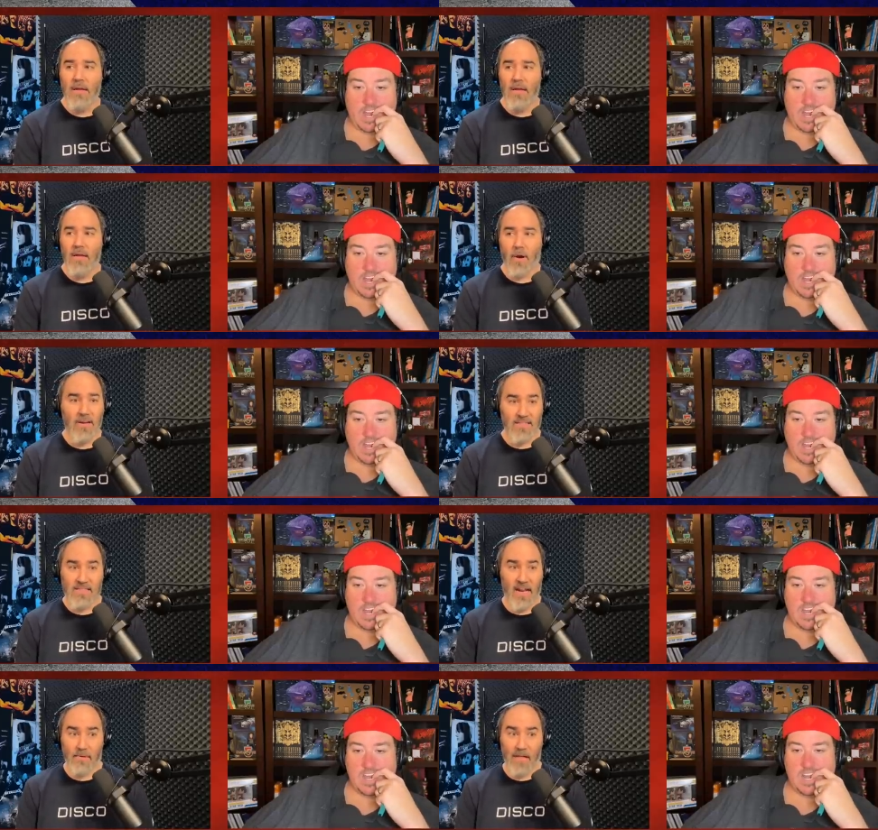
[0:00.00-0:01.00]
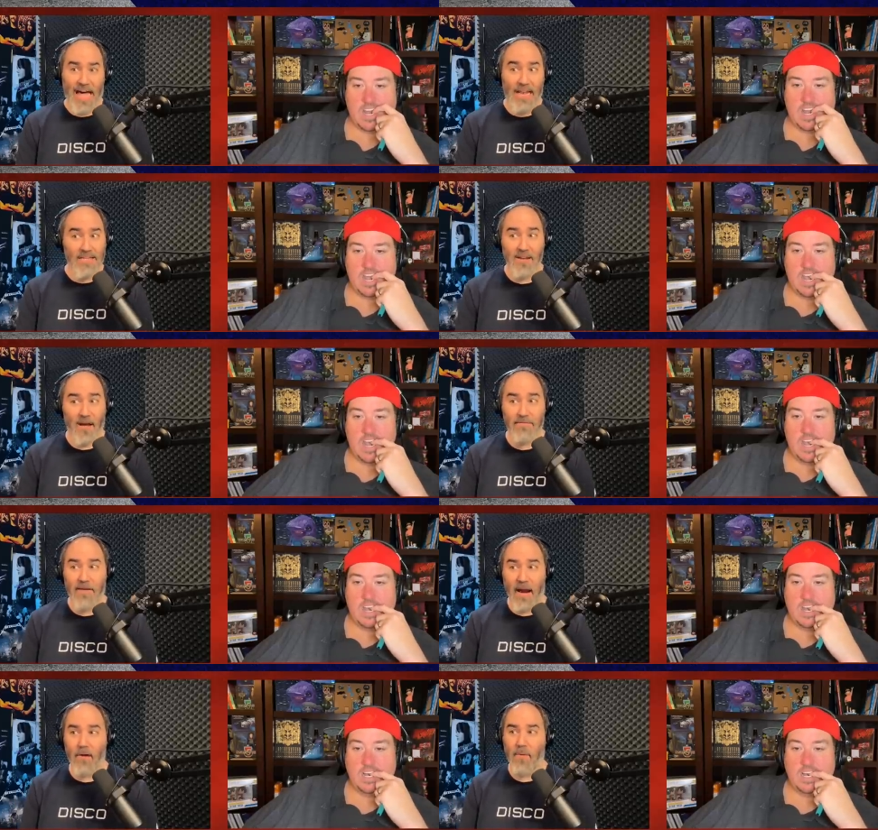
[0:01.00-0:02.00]
Speaker 1: And Marcus said, I'm glad it's not
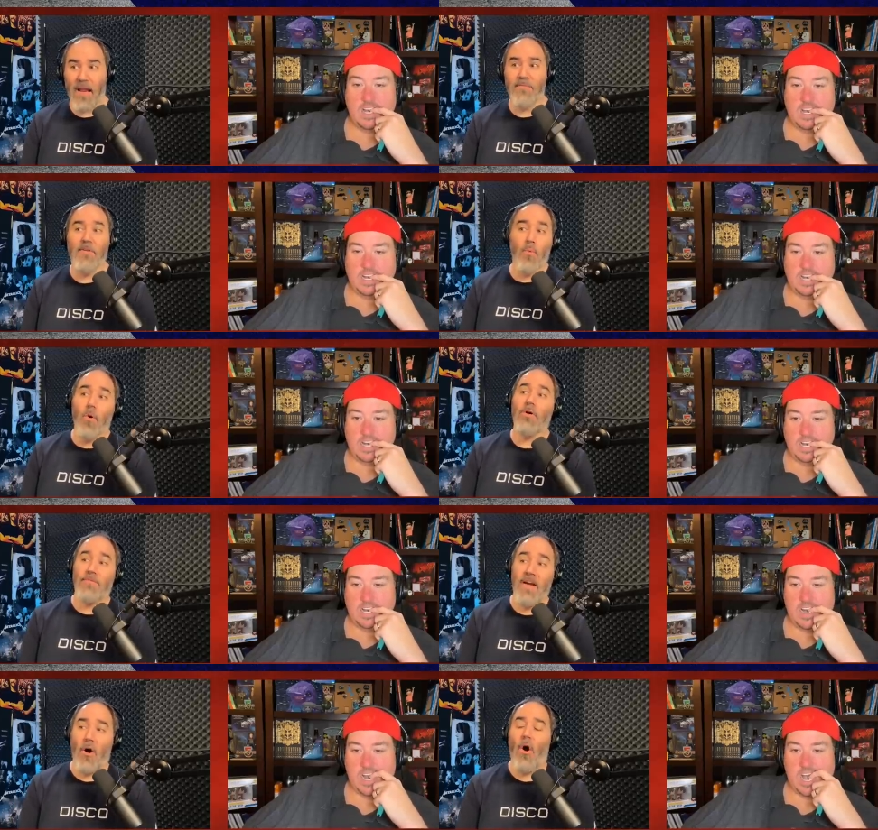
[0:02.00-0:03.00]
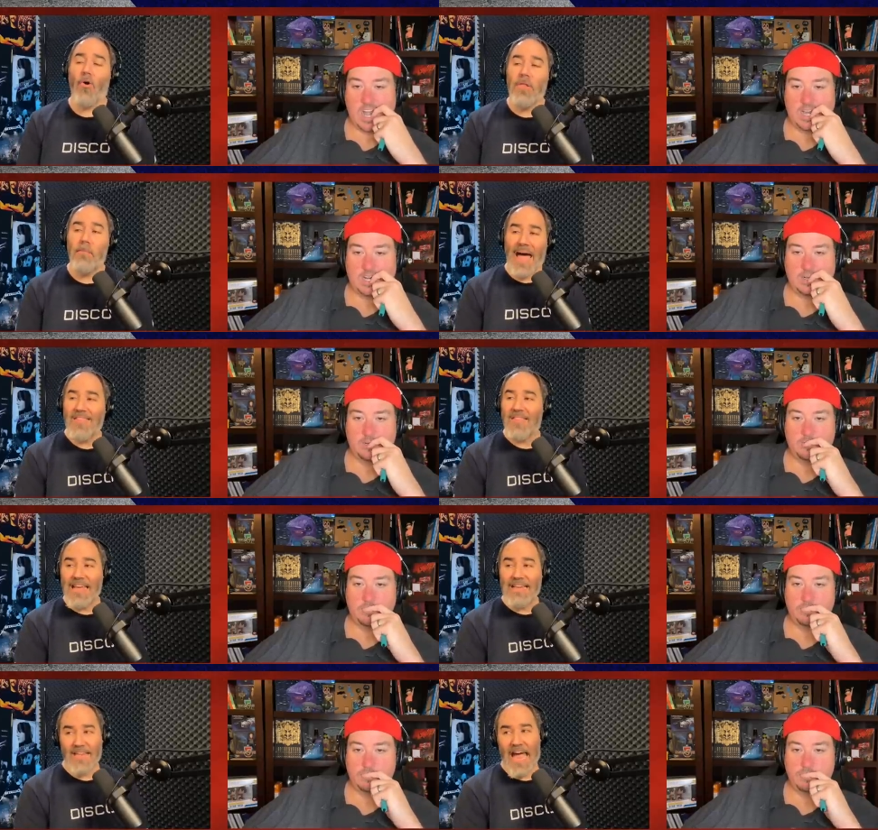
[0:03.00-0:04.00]
fair, right? If it were fair, all the bad
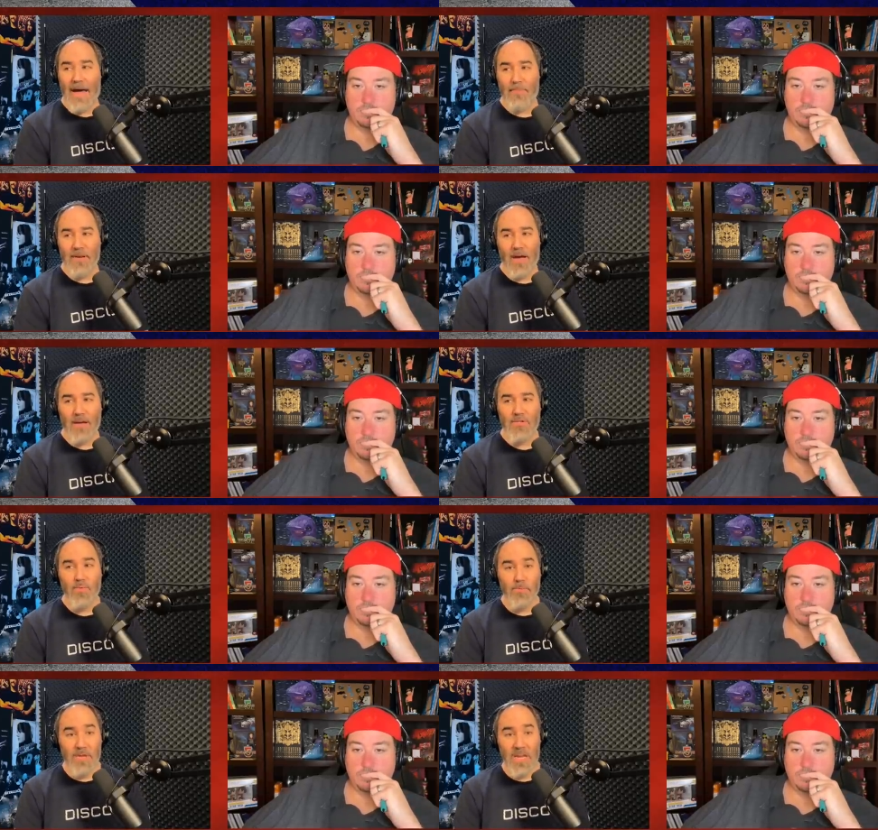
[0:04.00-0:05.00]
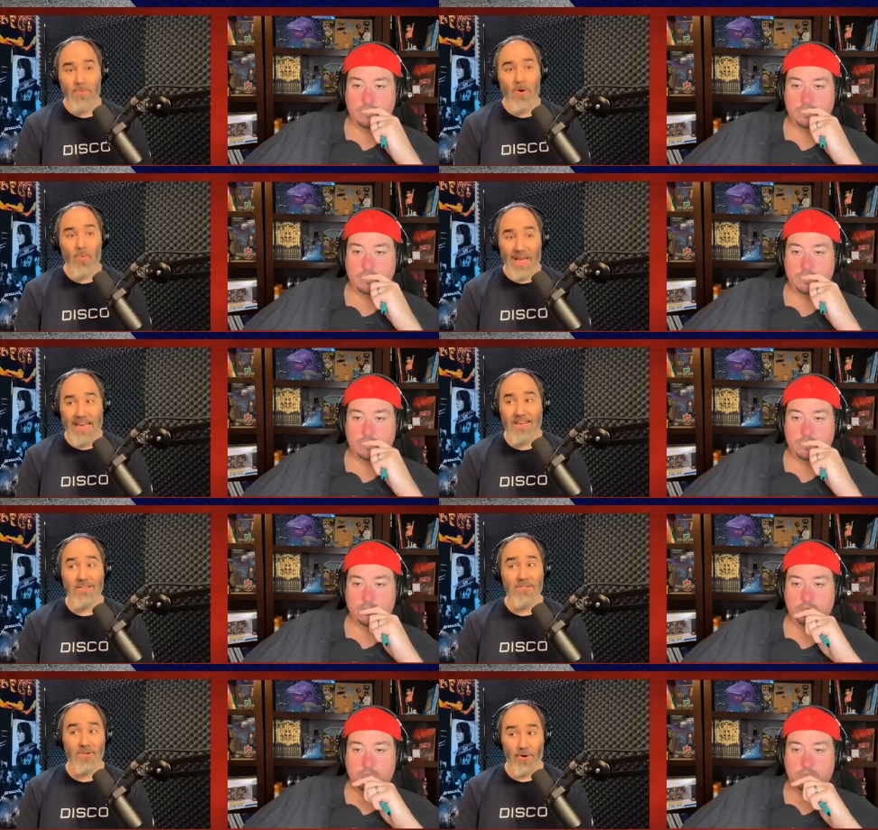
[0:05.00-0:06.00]
things that happened to us would be what we
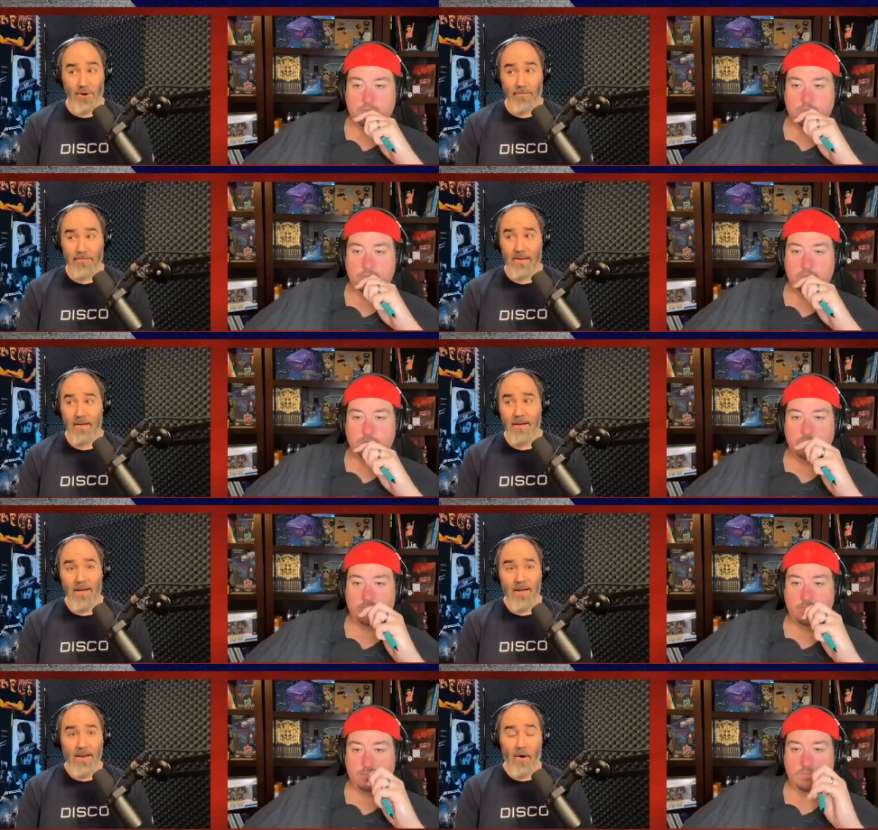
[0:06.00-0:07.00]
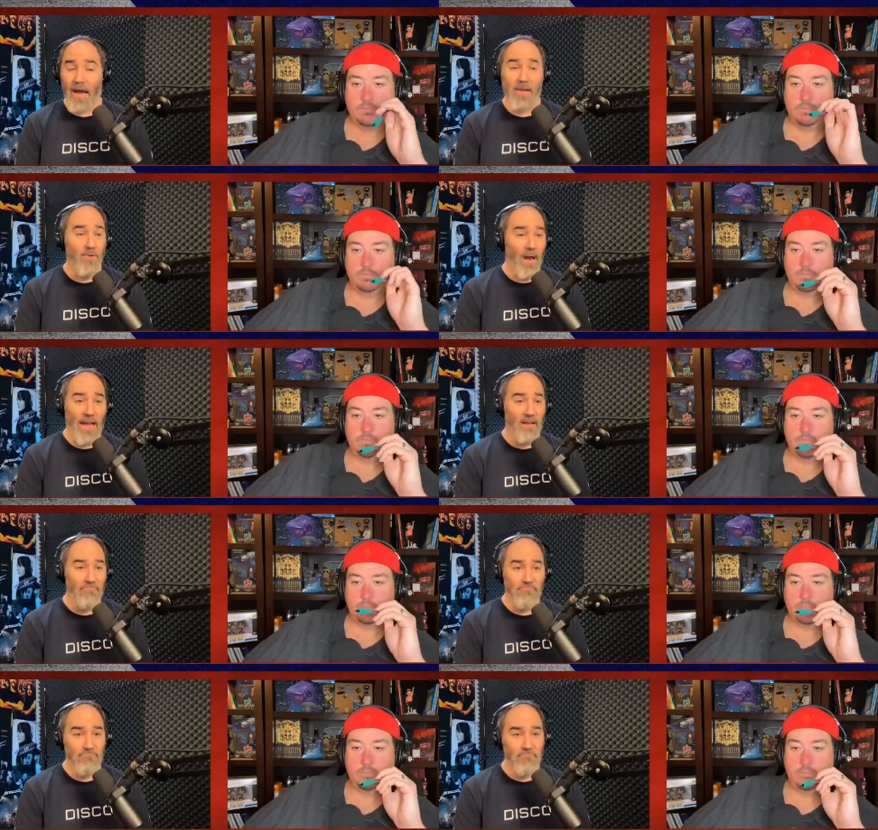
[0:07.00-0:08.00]
deserved. Now I could write
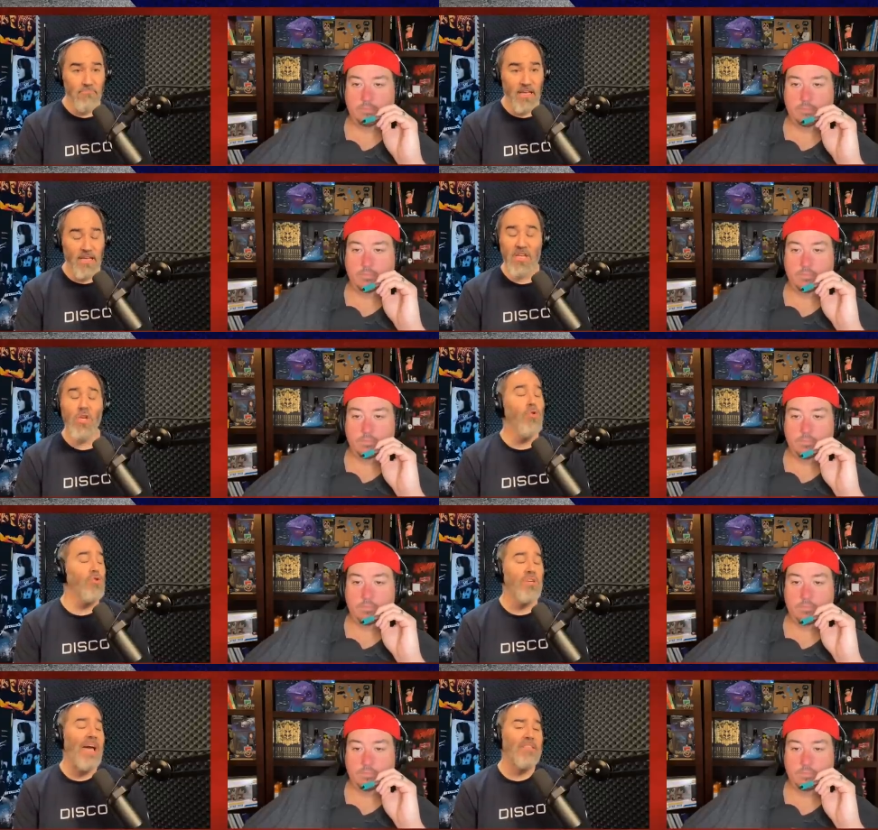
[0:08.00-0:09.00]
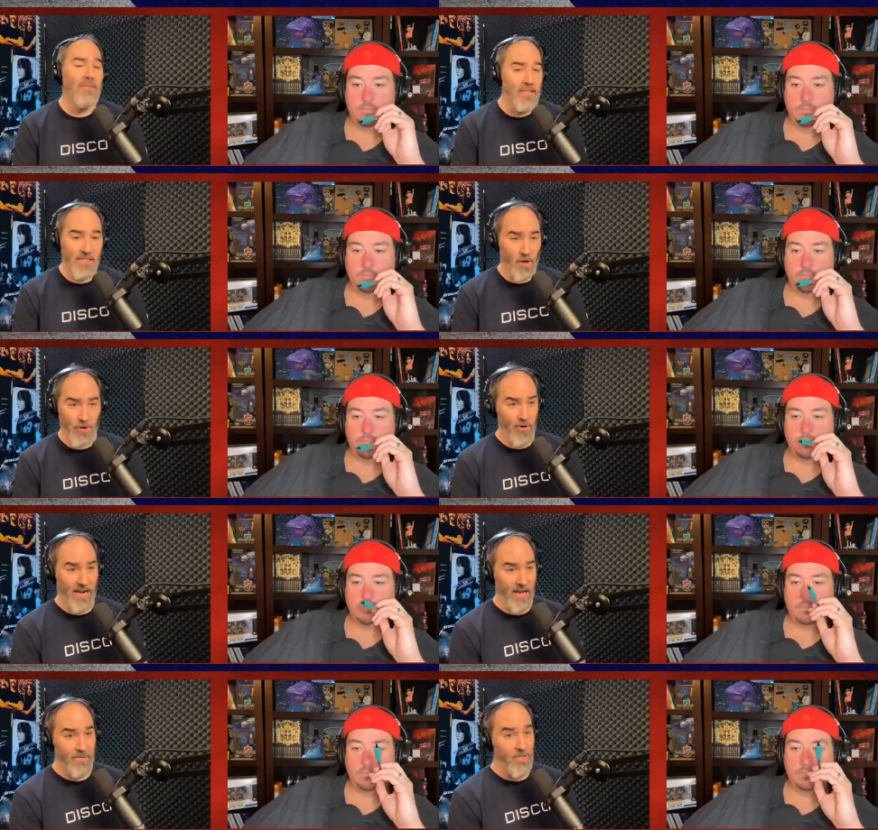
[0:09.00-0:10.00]
a huge, excellent Star
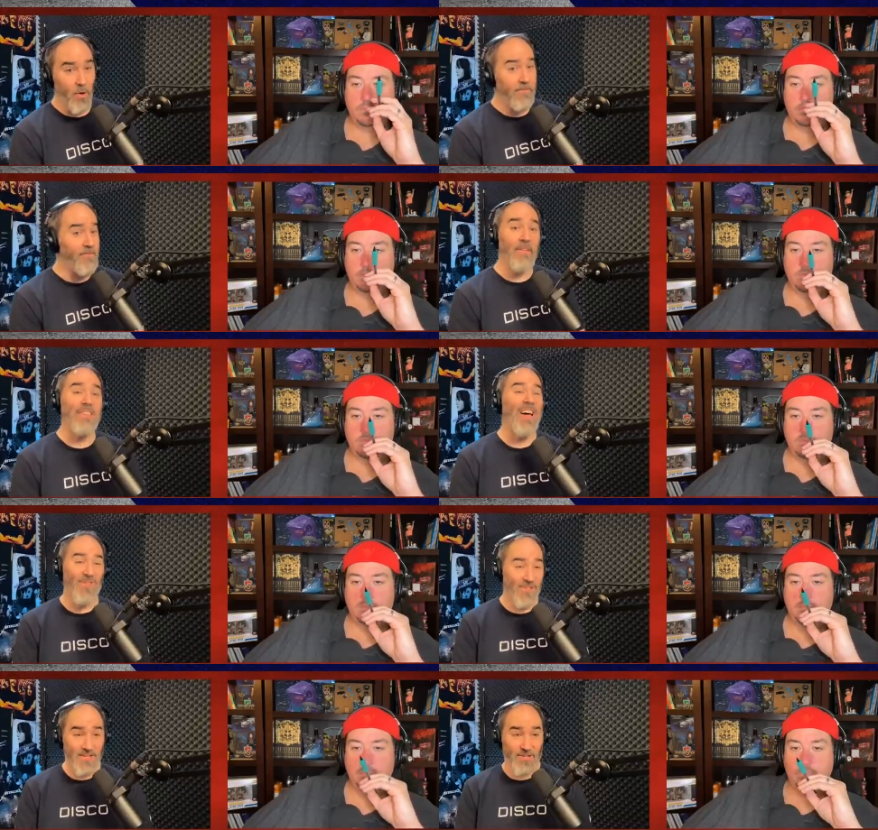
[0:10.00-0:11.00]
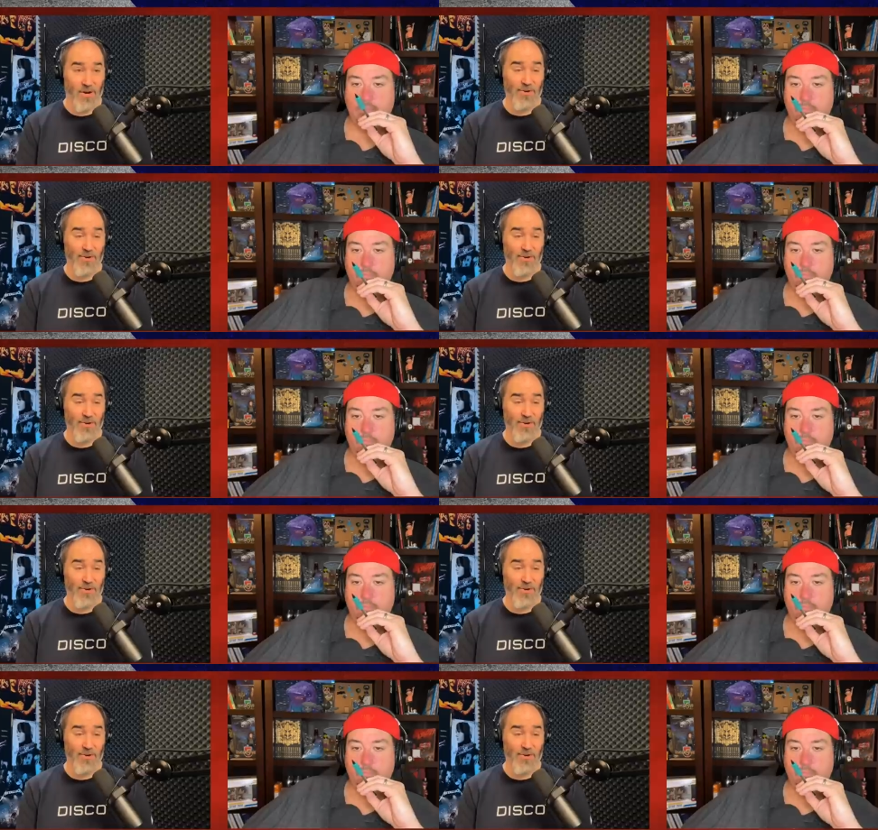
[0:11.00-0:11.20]
Trek episode, five Delta Star